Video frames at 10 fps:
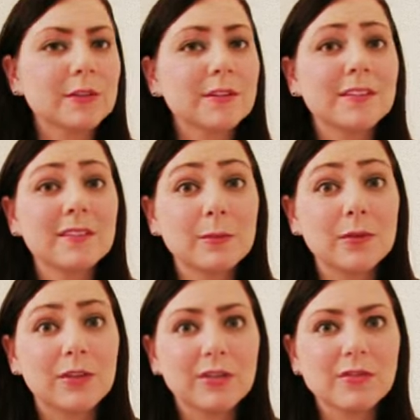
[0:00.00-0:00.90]
at least up
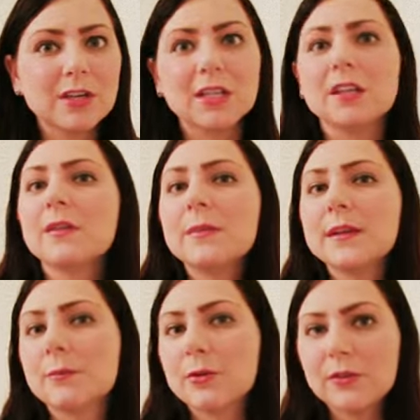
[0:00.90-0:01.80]
to 3, to
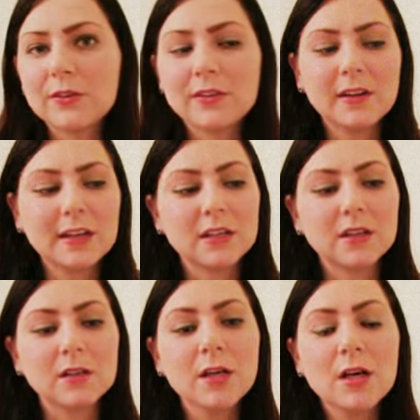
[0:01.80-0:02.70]
make it more
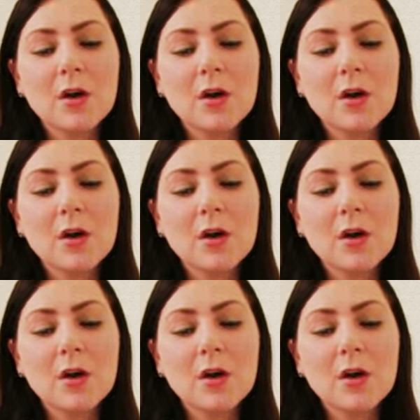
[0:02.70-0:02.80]
versatile,